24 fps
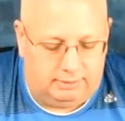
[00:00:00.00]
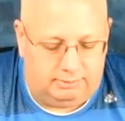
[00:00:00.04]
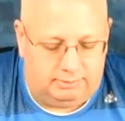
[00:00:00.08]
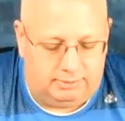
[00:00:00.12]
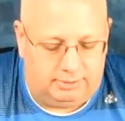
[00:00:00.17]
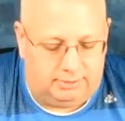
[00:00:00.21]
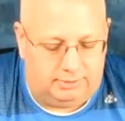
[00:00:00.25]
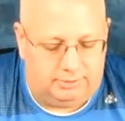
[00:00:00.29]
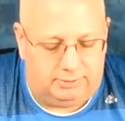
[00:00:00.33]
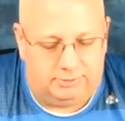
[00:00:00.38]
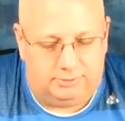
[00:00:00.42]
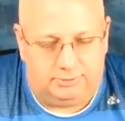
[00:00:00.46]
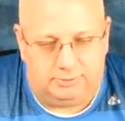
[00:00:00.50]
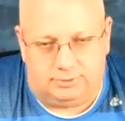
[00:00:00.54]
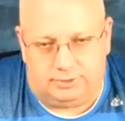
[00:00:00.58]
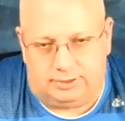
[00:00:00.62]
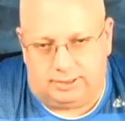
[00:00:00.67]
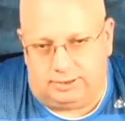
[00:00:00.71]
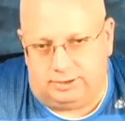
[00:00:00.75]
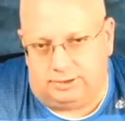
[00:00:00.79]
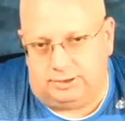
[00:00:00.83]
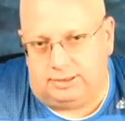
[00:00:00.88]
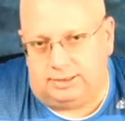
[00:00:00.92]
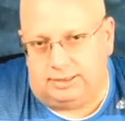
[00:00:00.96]
But those are
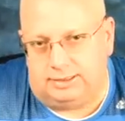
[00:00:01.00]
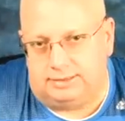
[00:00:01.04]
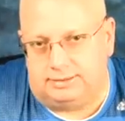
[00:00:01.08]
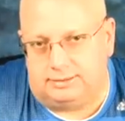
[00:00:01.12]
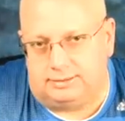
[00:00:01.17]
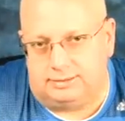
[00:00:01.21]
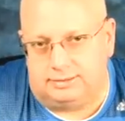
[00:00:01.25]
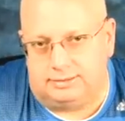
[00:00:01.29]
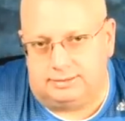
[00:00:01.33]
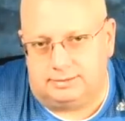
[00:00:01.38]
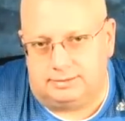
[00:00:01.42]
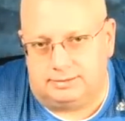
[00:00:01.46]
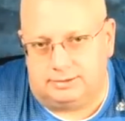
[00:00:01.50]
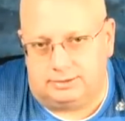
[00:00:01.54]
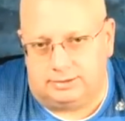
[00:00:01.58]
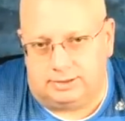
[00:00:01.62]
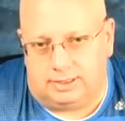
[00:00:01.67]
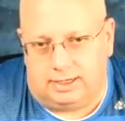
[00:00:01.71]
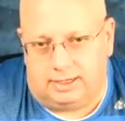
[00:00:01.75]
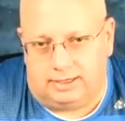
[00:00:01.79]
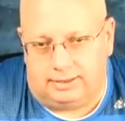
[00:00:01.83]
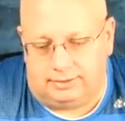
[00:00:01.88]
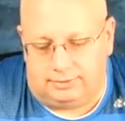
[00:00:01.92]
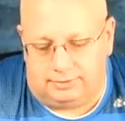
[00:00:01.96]
not good lenses. They're
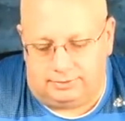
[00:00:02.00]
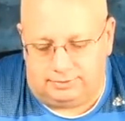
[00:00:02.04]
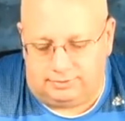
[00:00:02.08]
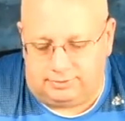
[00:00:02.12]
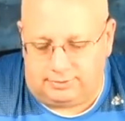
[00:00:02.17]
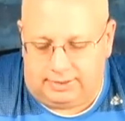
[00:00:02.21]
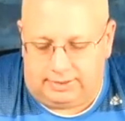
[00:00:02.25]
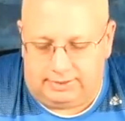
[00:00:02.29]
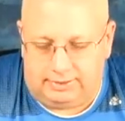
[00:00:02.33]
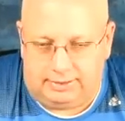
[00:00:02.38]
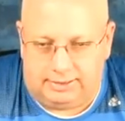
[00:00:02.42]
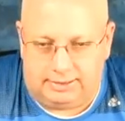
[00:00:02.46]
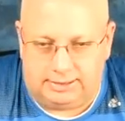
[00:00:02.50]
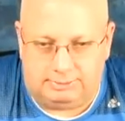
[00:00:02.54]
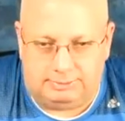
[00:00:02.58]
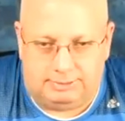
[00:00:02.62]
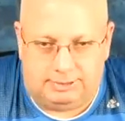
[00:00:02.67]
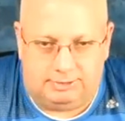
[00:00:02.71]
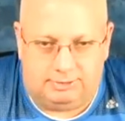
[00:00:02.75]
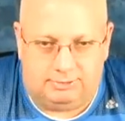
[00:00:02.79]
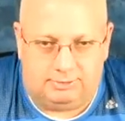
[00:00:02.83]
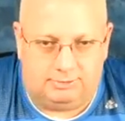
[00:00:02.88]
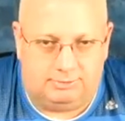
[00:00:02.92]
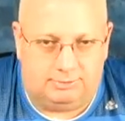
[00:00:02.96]
not. They're insanely
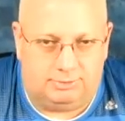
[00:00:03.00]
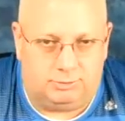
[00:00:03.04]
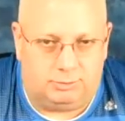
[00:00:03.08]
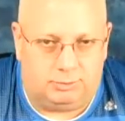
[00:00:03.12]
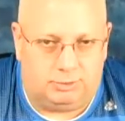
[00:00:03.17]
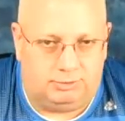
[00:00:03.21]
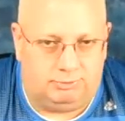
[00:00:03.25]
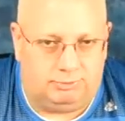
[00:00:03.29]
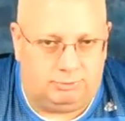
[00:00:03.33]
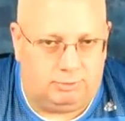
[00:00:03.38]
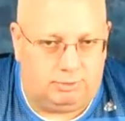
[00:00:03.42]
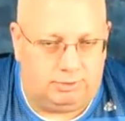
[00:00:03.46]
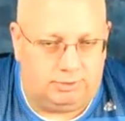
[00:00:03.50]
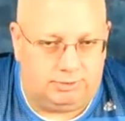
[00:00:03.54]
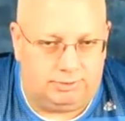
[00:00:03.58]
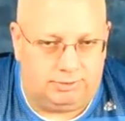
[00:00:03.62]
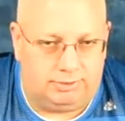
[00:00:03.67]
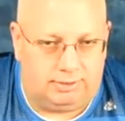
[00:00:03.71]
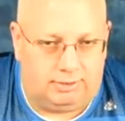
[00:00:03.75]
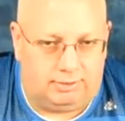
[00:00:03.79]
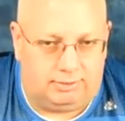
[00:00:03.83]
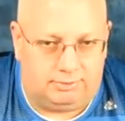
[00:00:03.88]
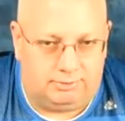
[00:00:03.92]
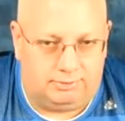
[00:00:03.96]
expensive at
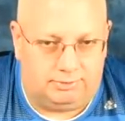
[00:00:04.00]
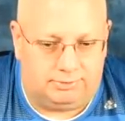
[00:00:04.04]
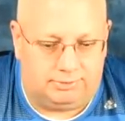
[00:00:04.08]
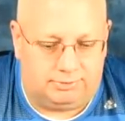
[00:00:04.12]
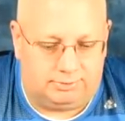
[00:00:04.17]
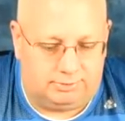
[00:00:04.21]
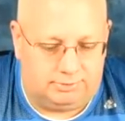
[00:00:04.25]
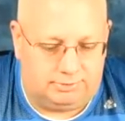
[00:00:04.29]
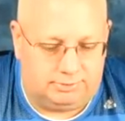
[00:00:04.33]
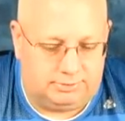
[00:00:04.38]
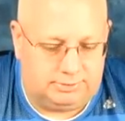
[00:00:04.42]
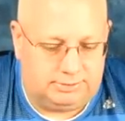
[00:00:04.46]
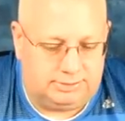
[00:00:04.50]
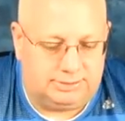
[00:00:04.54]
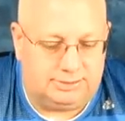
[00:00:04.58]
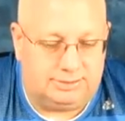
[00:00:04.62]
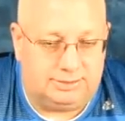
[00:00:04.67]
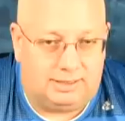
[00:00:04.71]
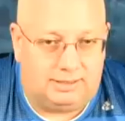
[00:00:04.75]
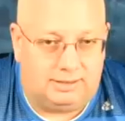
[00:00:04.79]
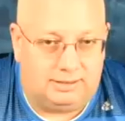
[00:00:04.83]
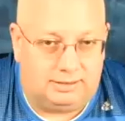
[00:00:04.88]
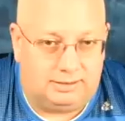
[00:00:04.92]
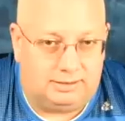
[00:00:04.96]
$2,400. They're, they're just
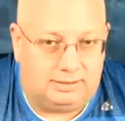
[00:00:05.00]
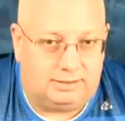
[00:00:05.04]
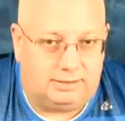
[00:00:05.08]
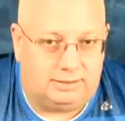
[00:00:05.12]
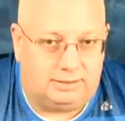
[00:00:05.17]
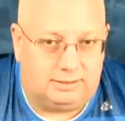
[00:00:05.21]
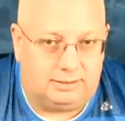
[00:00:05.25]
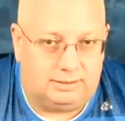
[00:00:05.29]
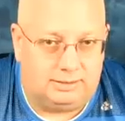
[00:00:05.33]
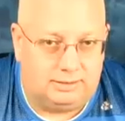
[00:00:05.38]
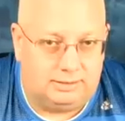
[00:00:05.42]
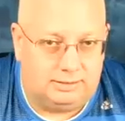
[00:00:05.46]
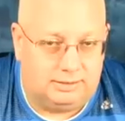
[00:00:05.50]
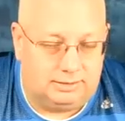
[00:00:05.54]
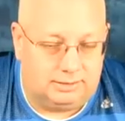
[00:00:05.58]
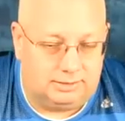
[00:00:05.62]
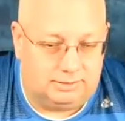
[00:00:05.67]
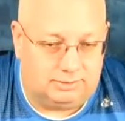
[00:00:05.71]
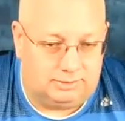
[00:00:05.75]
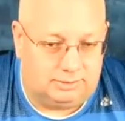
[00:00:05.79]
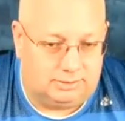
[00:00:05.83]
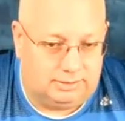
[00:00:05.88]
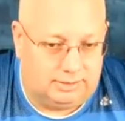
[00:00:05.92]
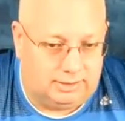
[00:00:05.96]
not good.
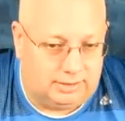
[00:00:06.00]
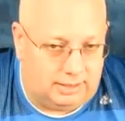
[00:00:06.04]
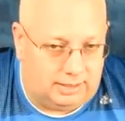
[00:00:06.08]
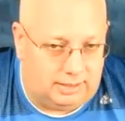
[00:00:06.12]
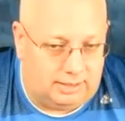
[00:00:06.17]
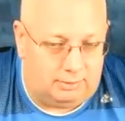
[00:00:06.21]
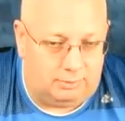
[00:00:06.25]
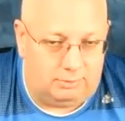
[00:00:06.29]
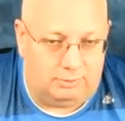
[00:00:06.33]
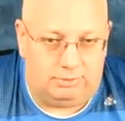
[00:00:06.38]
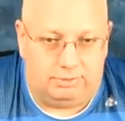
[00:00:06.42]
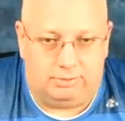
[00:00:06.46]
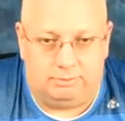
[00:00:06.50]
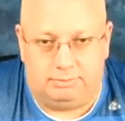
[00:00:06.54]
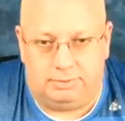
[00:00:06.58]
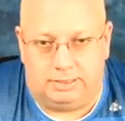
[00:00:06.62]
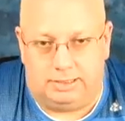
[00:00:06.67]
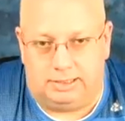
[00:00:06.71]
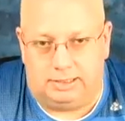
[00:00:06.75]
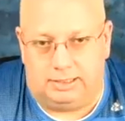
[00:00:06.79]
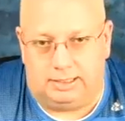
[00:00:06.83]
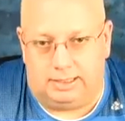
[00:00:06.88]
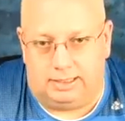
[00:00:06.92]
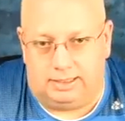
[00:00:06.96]
They're not worth the
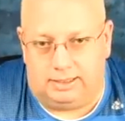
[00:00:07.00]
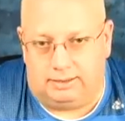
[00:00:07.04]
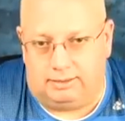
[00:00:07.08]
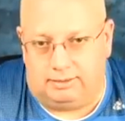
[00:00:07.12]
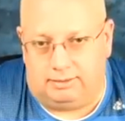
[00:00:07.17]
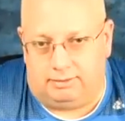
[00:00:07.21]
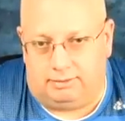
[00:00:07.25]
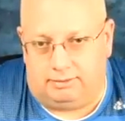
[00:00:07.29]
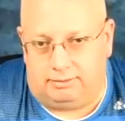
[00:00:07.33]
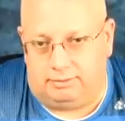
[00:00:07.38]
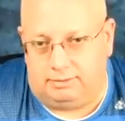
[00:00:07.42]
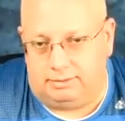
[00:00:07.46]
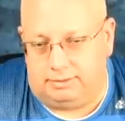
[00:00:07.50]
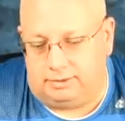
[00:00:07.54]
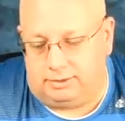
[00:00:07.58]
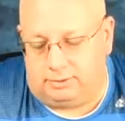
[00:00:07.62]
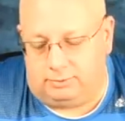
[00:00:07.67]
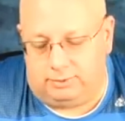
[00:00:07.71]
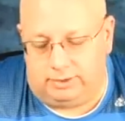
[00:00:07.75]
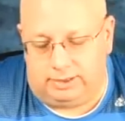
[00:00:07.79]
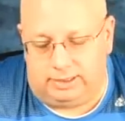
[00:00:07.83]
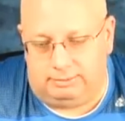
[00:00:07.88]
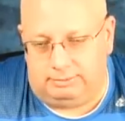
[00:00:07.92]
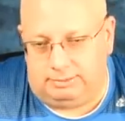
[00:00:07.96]
money at all.
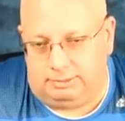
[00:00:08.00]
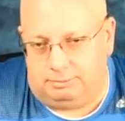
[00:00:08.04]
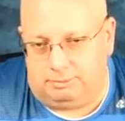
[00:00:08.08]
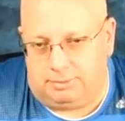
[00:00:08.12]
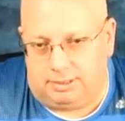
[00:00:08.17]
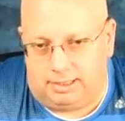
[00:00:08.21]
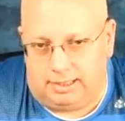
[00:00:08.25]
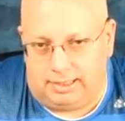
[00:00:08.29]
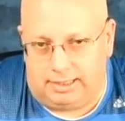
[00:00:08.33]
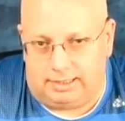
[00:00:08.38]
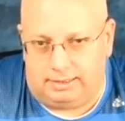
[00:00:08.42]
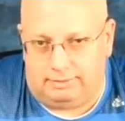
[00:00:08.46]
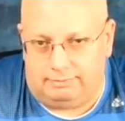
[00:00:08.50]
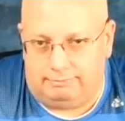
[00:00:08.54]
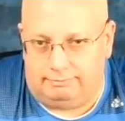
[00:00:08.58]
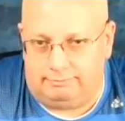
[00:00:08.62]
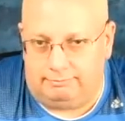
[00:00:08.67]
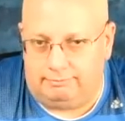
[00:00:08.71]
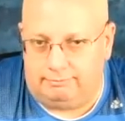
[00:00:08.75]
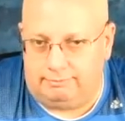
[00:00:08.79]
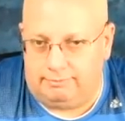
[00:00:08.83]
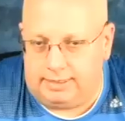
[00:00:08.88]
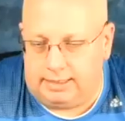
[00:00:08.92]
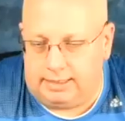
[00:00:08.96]
Don't recommend buying them.